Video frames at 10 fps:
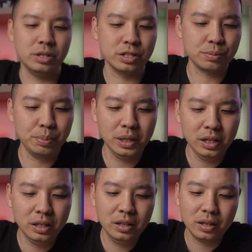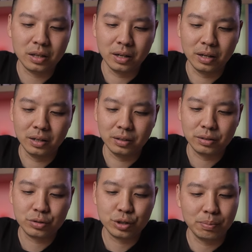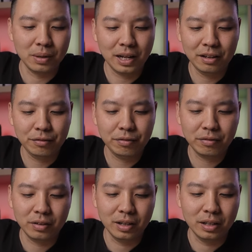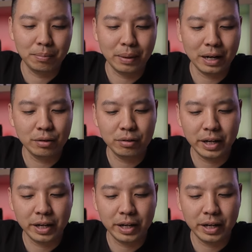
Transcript: you the speed, the trip life, the battery